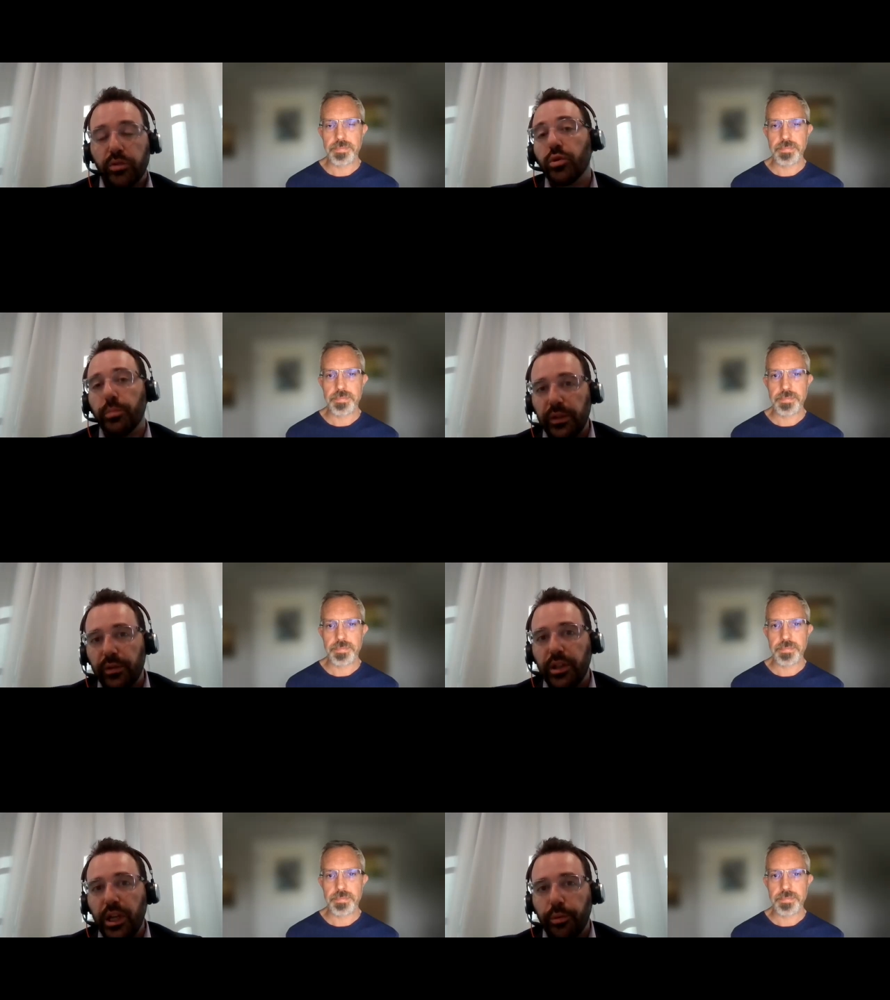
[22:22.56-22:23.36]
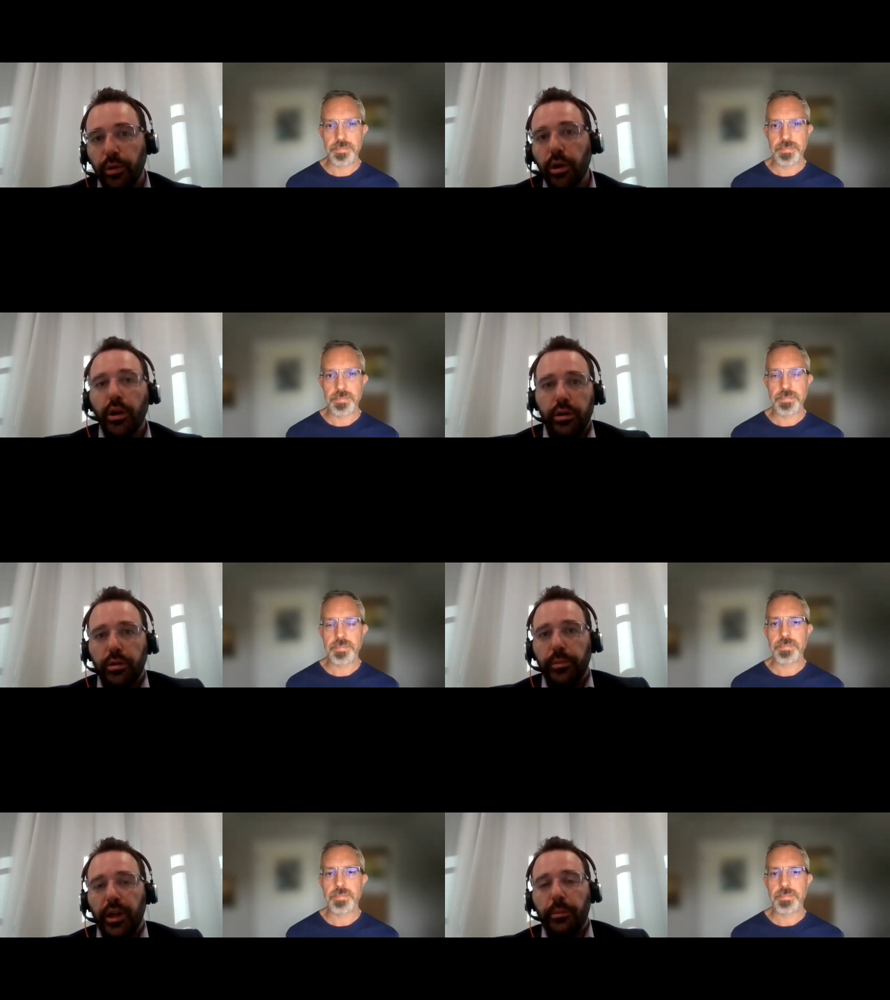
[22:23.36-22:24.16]
Speaker 1: which would be even deeper to
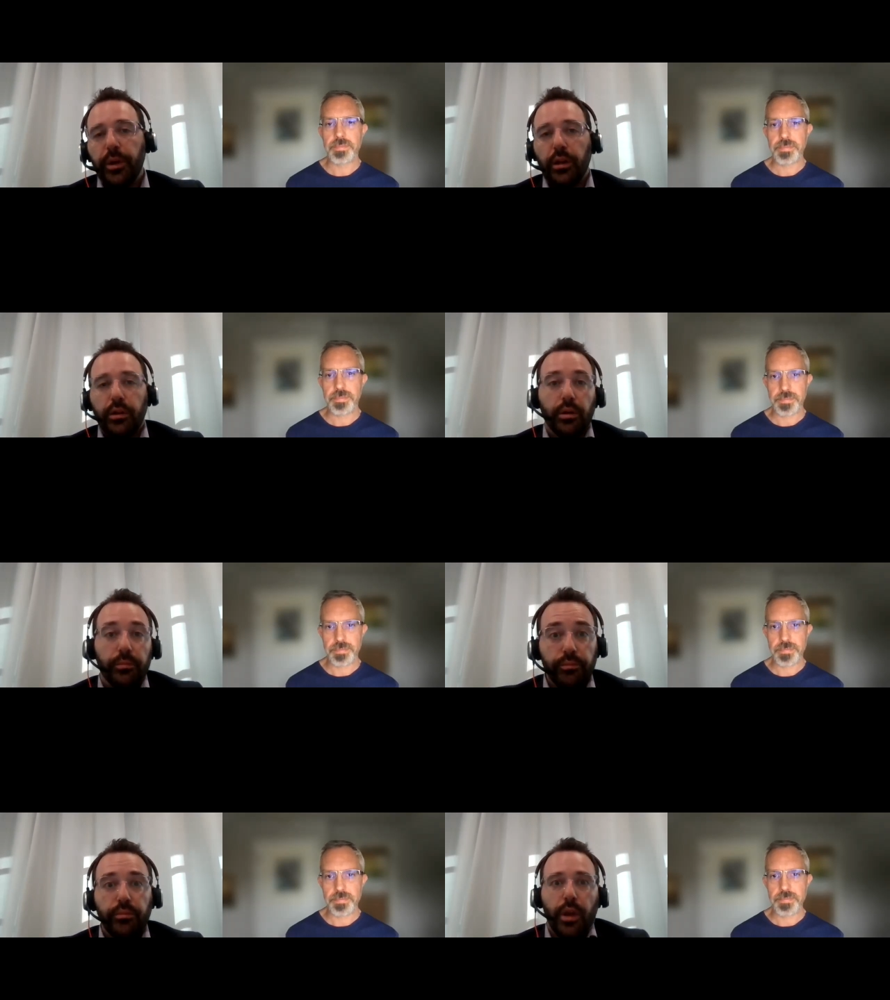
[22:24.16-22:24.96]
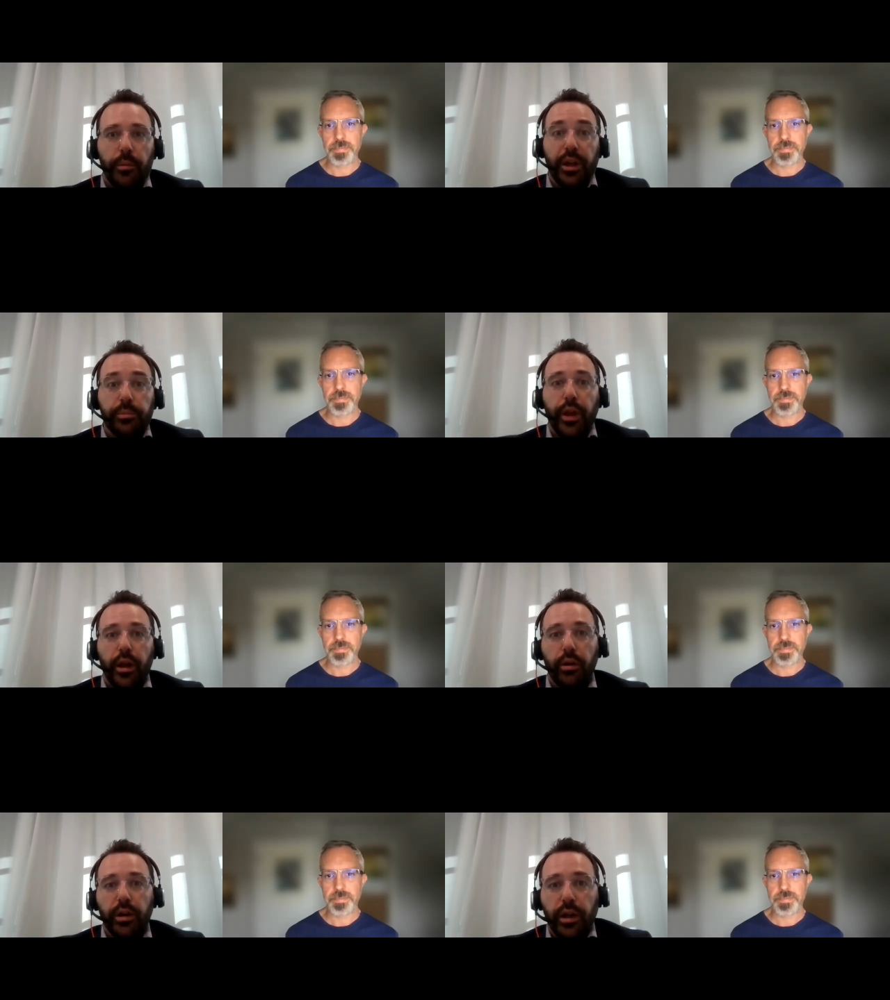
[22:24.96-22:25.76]
becoming, you know, a big
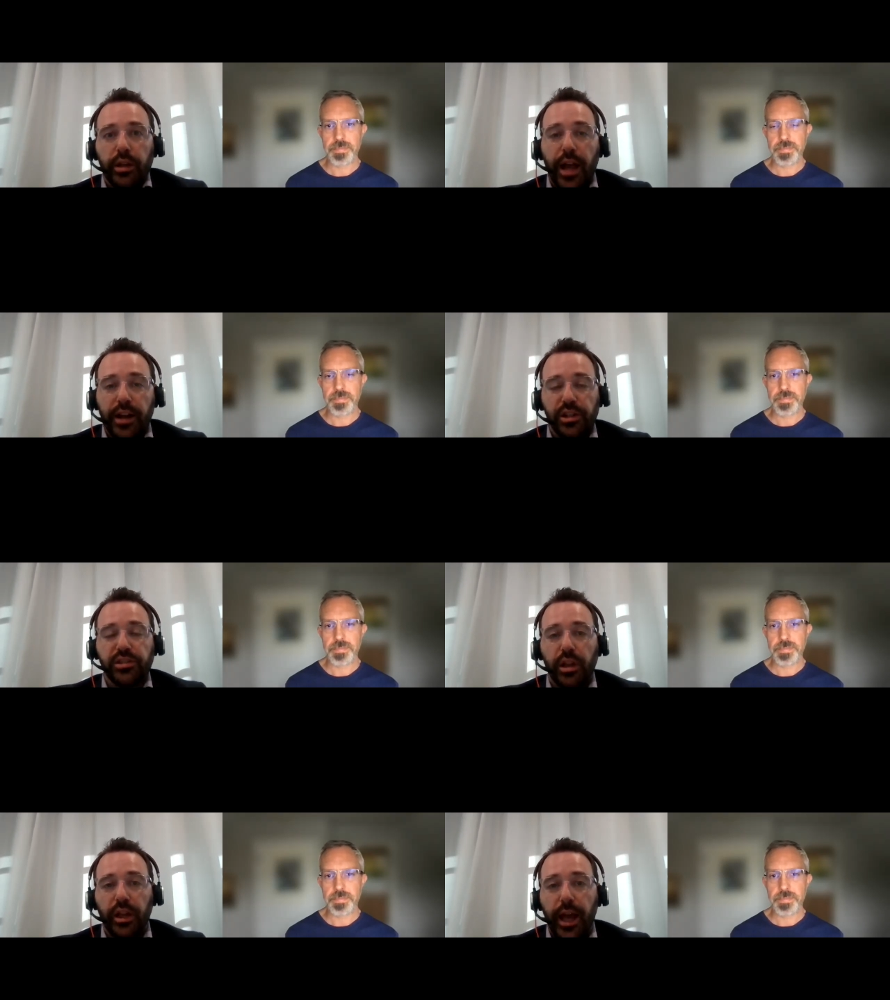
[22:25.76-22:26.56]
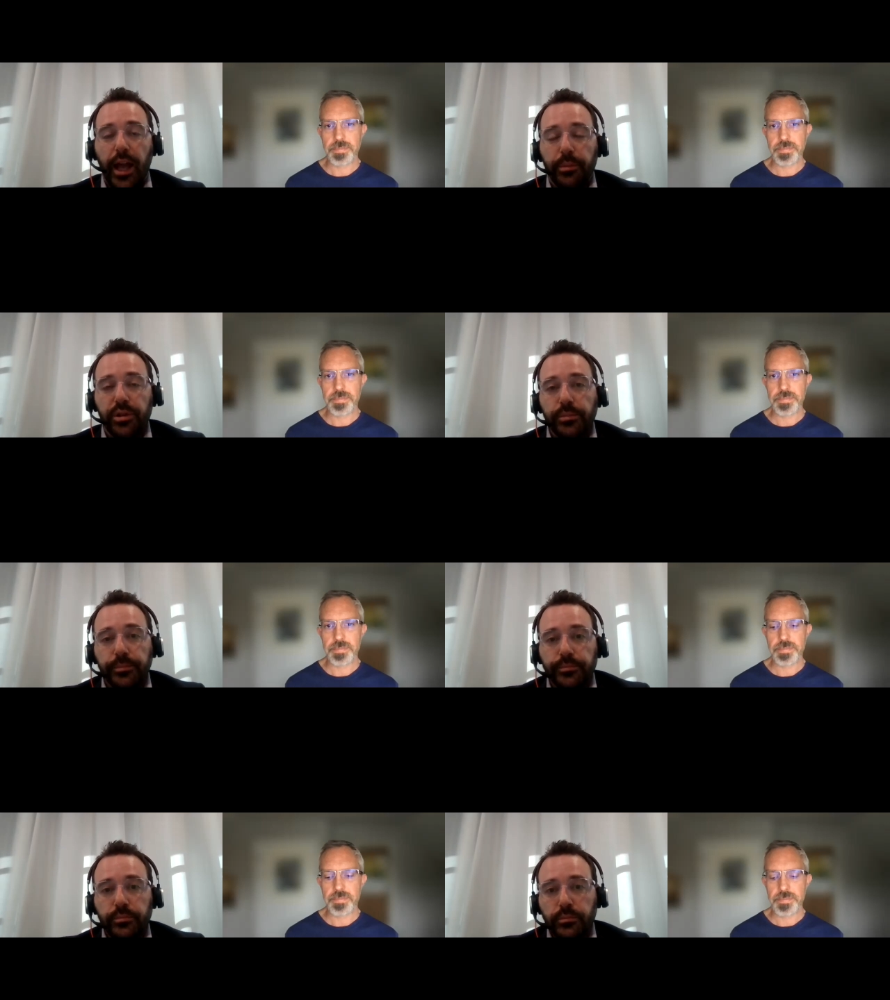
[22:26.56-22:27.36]
player in, in actually selling cannabis.
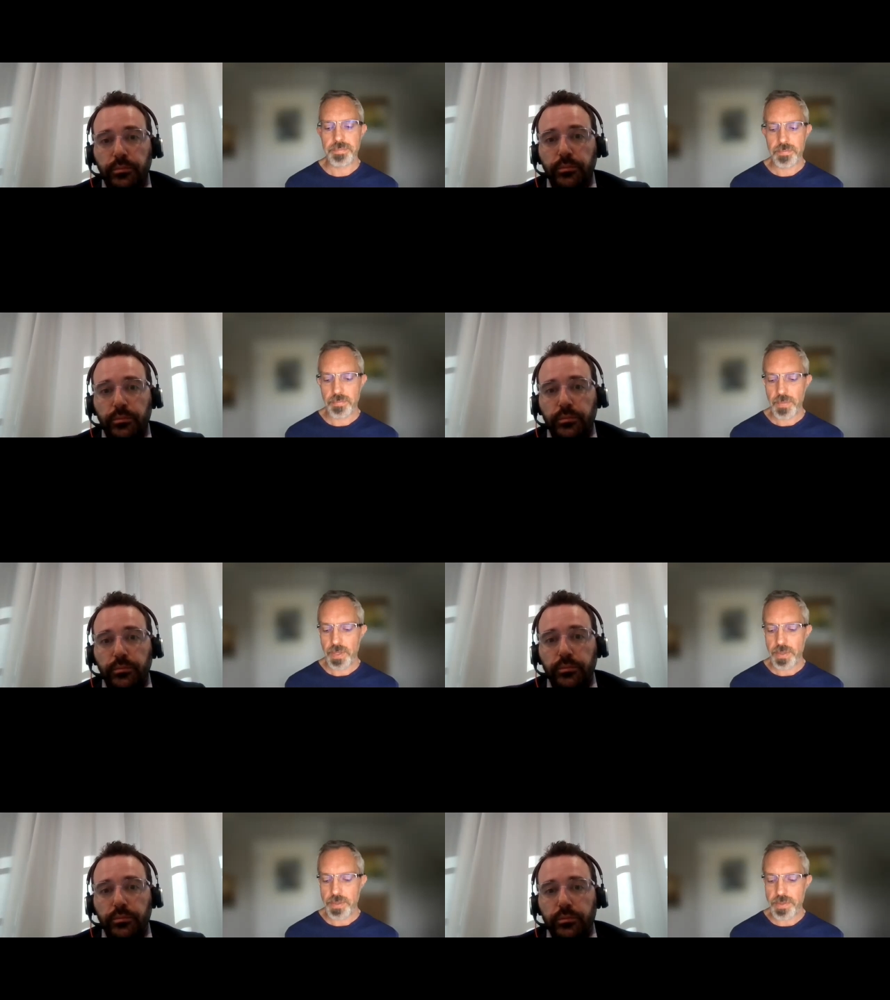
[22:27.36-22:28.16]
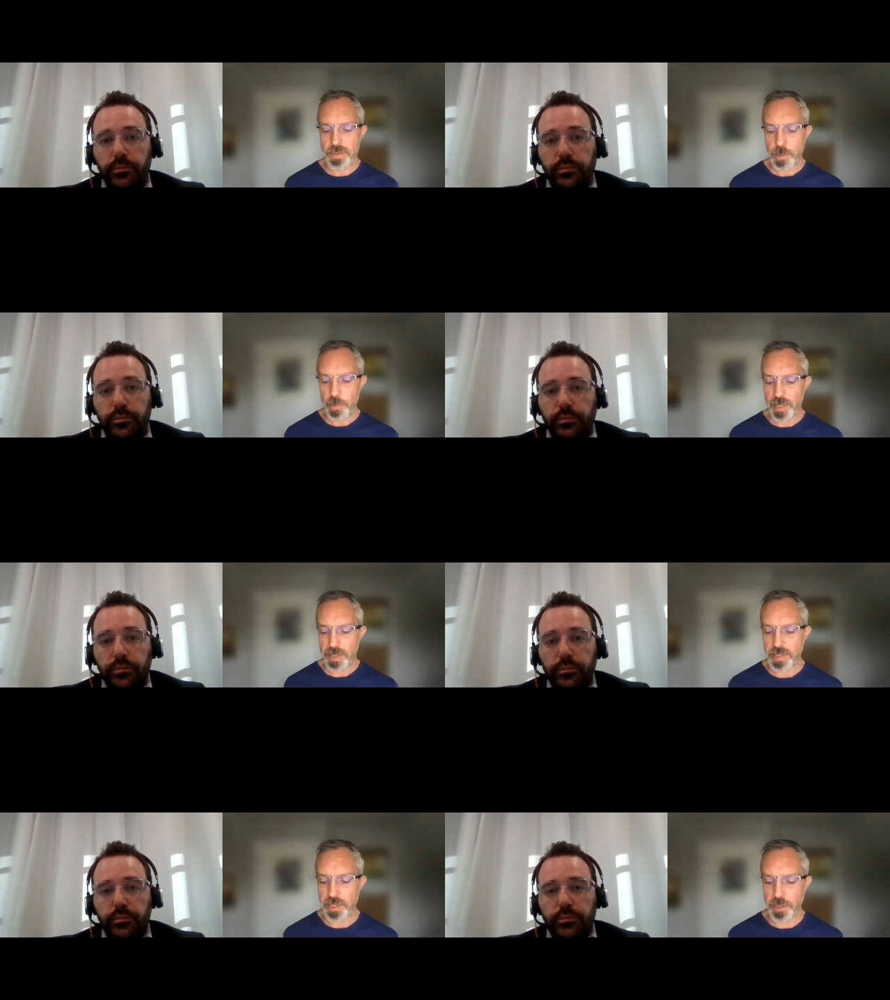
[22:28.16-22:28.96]
Speaker 2: Tell me about
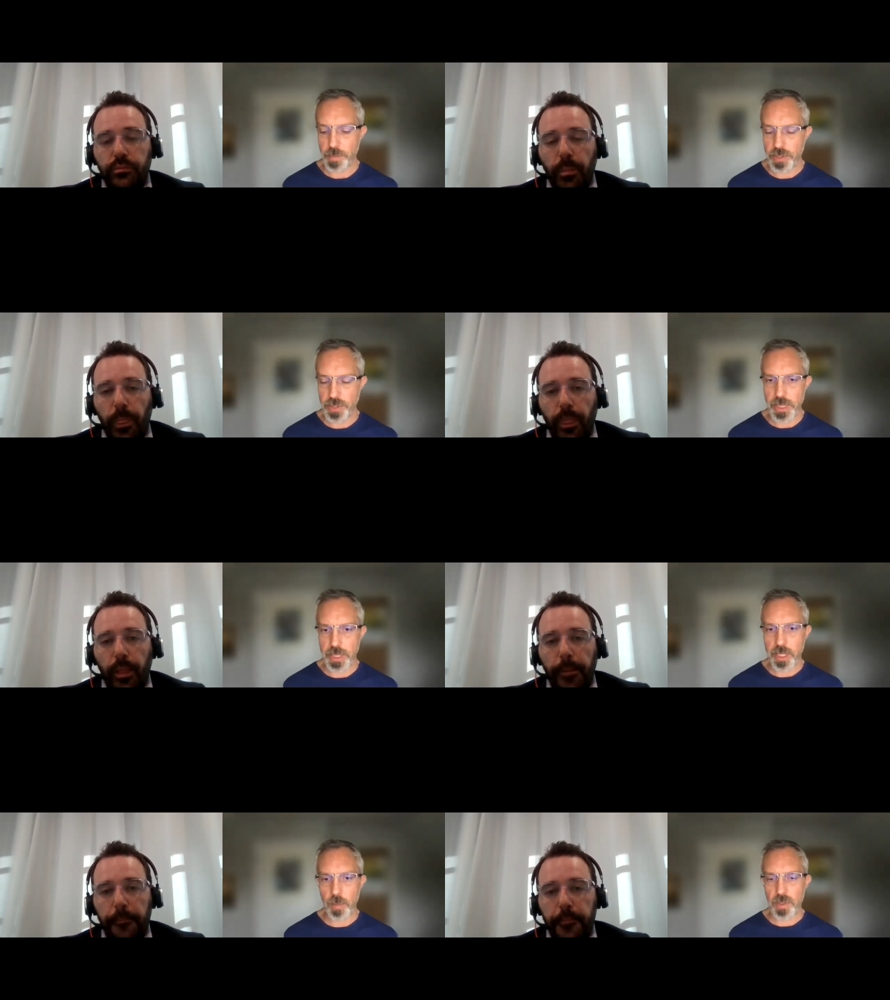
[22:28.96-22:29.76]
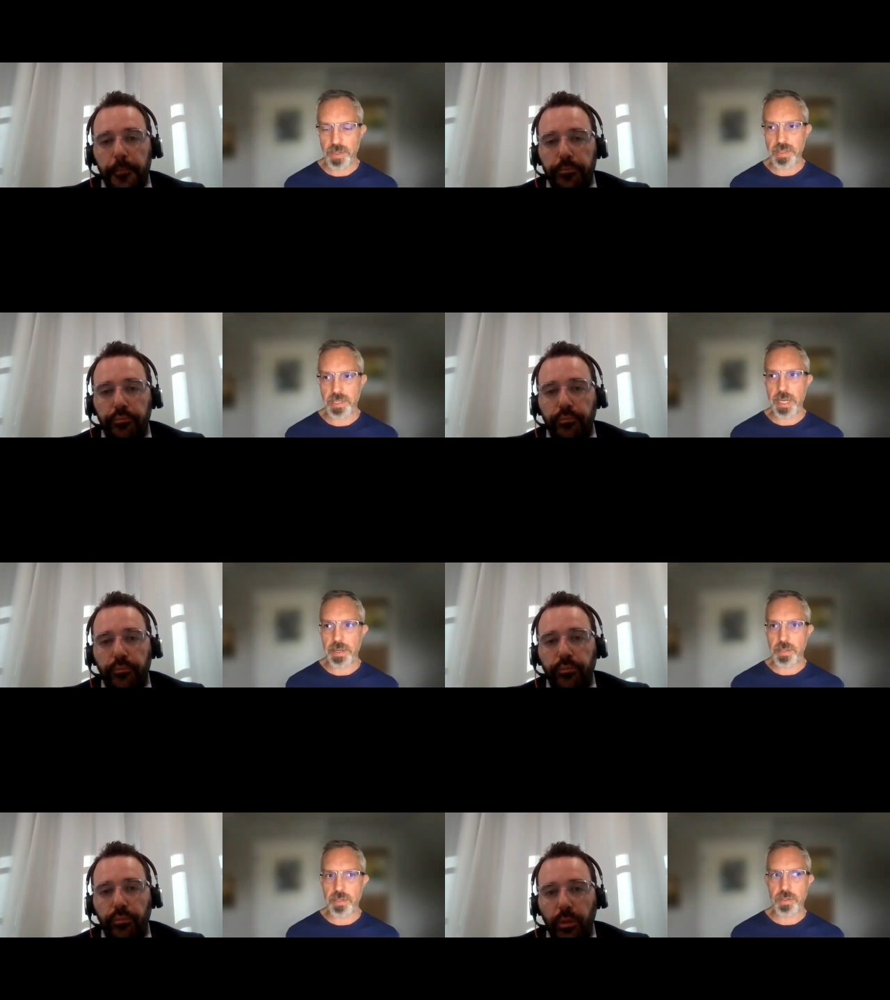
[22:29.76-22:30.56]
the distribution e-commerce. Is that a
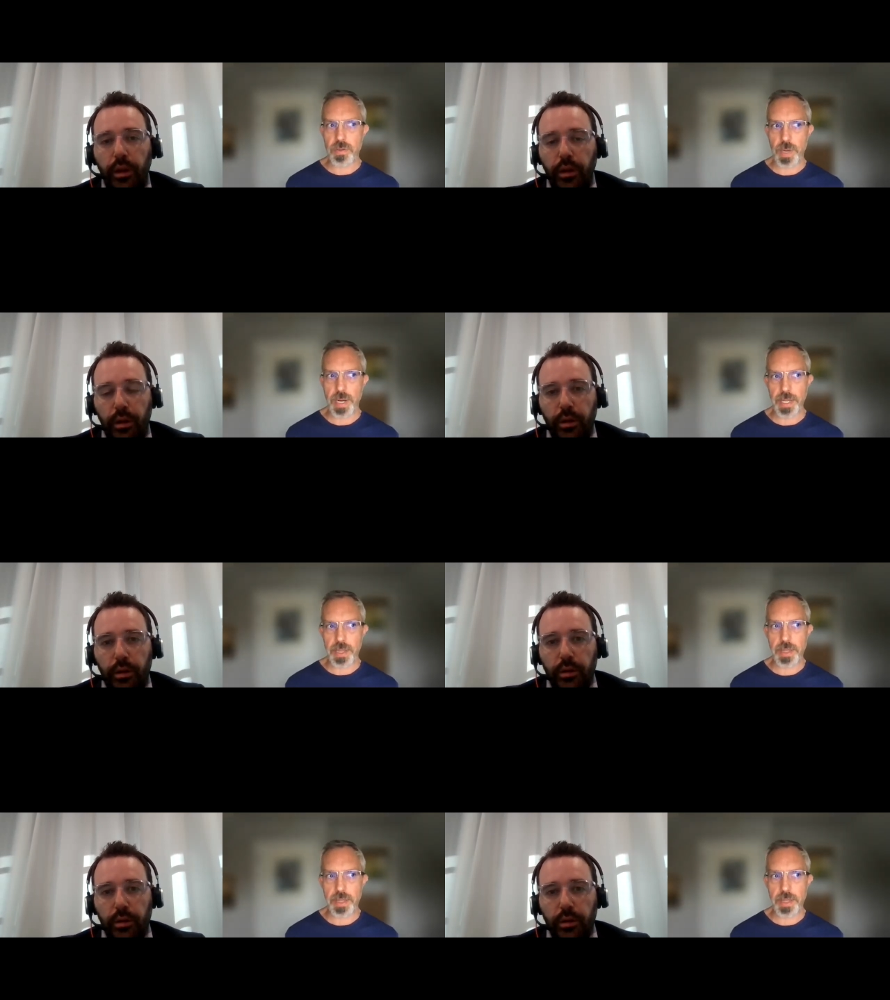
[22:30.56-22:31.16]
strength?